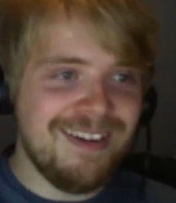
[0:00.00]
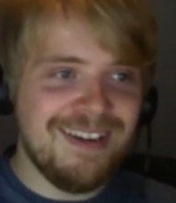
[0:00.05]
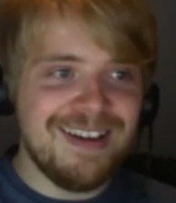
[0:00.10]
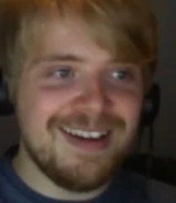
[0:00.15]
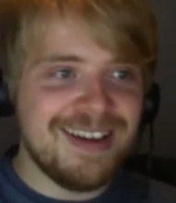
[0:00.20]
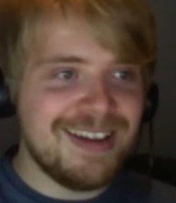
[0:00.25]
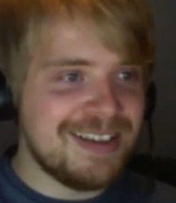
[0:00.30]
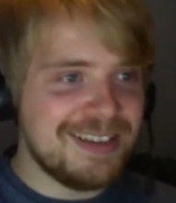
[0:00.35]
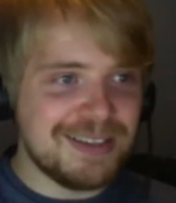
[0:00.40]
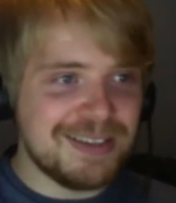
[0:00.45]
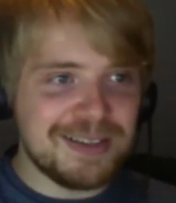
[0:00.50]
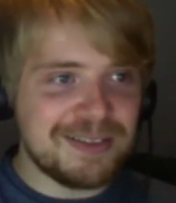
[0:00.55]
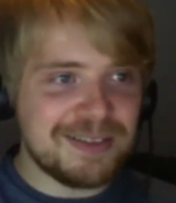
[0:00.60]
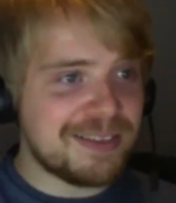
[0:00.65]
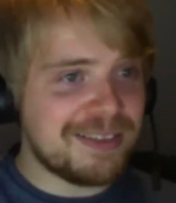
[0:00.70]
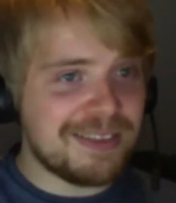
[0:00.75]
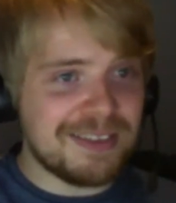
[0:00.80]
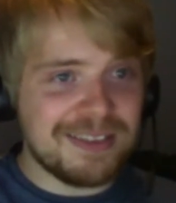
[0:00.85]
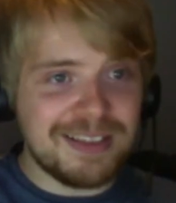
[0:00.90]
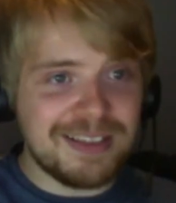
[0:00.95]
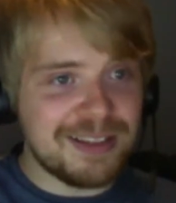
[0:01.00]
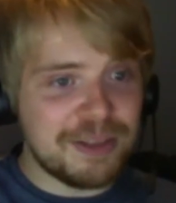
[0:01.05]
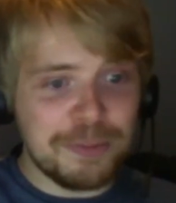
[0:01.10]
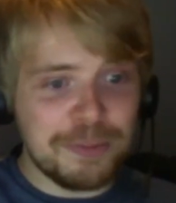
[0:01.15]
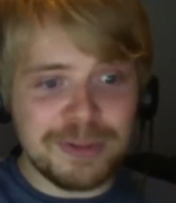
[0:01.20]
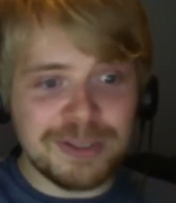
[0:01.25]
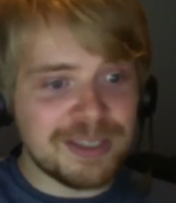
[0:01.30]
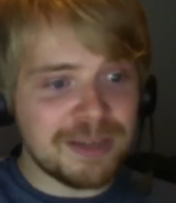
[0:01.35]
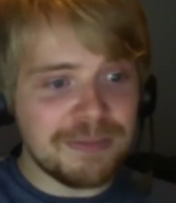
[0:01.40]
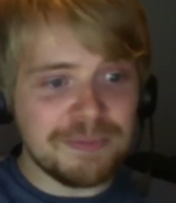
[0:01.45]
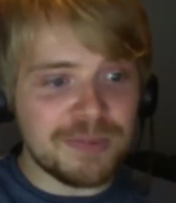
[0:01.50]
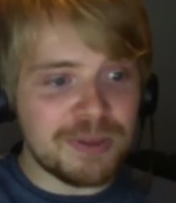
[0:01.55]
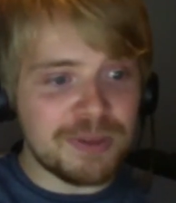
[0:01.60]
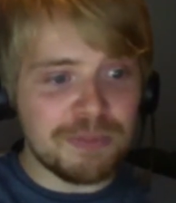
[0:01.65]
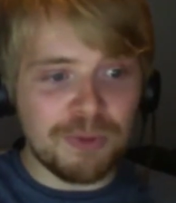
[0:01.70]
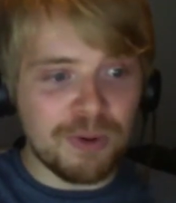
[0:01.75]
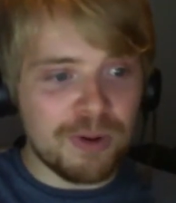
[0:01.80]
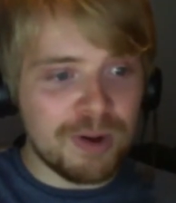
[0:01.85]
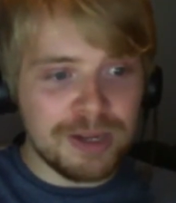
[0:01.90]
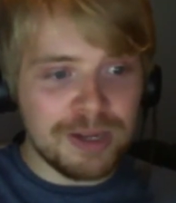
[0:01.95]
he, they're doing
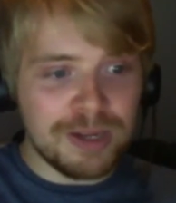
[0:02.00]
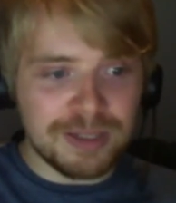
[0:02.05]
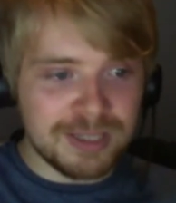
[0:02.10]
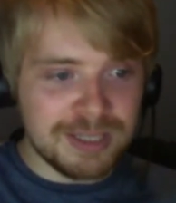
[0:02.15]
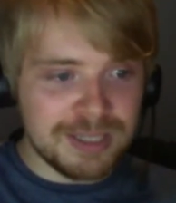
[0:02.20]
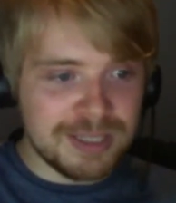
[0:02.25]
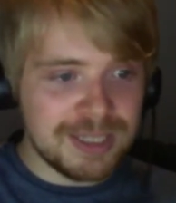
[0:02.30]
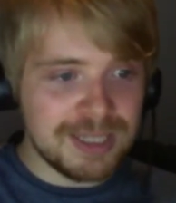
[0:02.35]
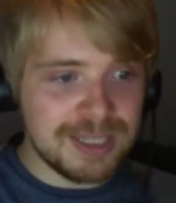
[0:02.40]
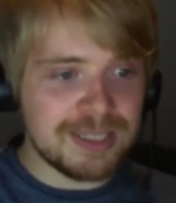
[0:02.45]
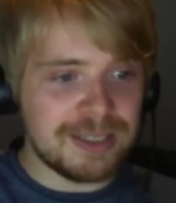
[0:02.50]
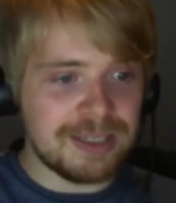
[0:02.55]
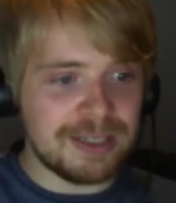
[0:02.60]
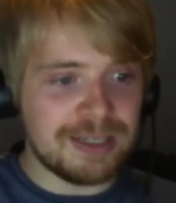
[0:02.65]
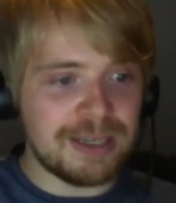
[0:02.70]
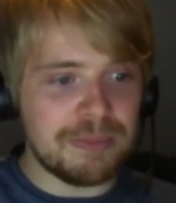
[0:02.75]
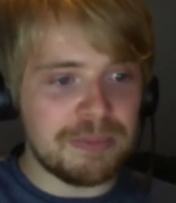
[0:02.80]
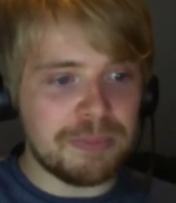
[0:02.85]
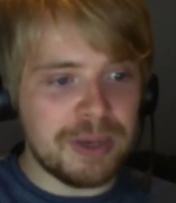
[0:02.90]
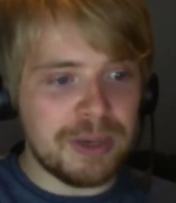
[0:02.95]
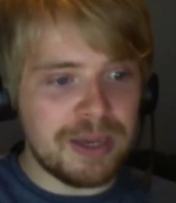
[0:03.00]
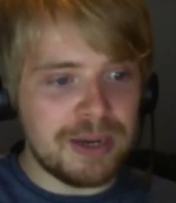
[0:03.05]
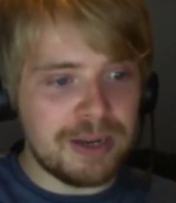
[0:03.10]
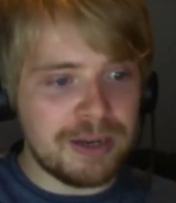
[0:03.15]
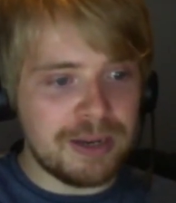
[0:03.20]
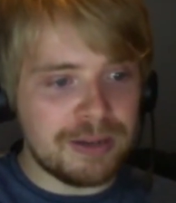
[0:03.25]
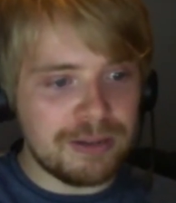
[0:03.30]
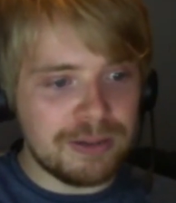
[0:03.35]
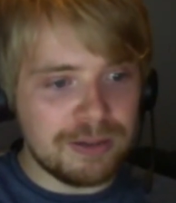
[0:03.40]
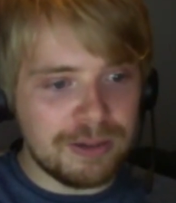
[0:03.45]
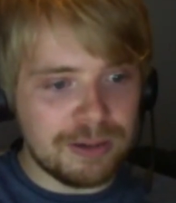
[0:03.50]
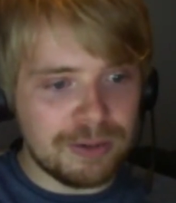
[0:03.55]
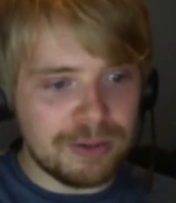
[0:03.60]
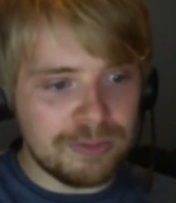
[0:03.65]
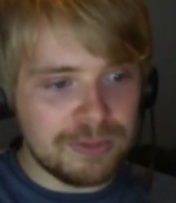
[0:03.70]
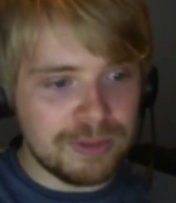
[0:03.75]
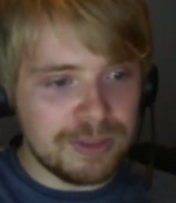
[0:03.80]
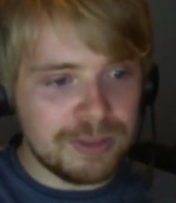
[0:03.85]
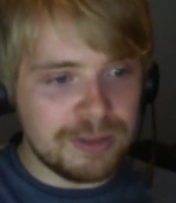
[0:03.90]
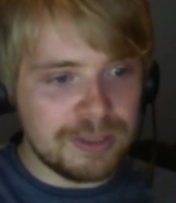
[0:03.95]
something right and consistently being in you know
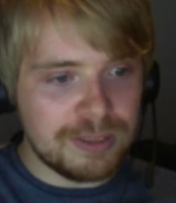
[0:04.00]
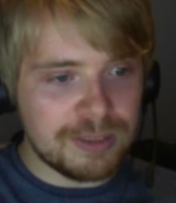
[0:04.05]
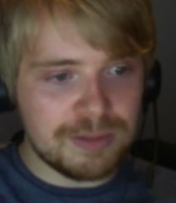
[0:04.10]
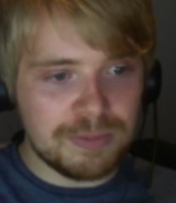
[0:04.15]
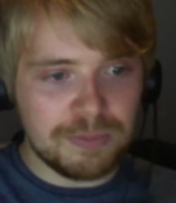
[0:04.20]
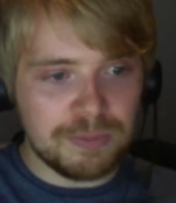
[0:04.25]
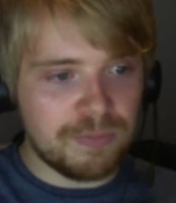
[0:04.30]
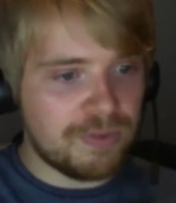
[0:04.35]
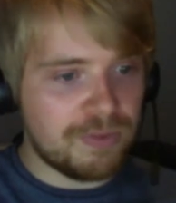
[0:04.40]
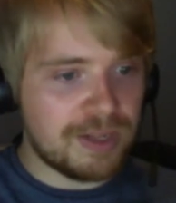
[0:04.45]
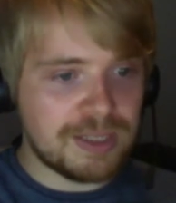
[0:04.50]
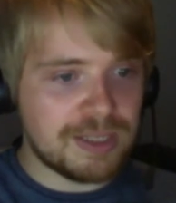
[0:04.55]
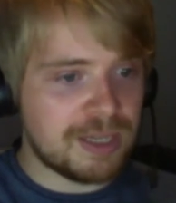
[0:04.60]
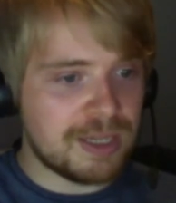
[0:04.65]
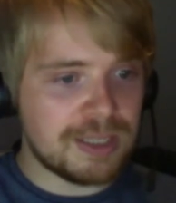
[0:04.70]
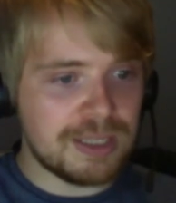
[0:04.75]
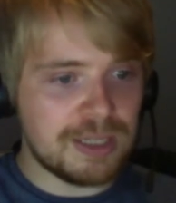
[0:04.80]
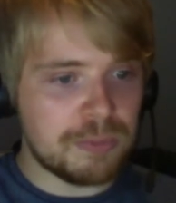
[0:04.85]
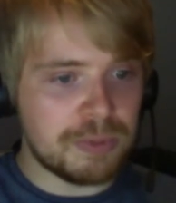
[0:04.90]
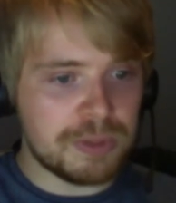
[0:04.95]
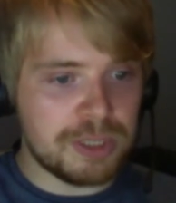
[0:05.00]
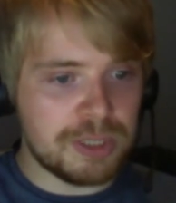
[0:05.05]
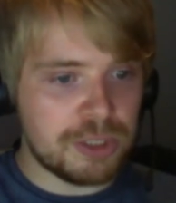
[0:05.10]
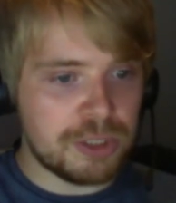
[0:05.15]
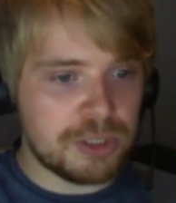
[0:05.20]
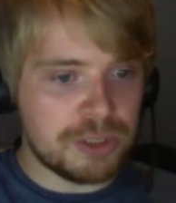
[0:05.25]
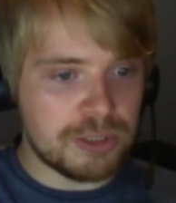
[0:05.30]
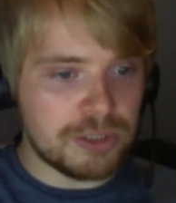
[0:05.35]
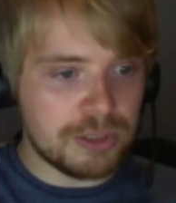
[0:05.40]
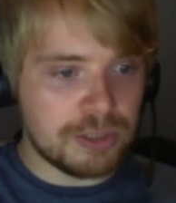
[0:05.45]
th- these fantastic positions.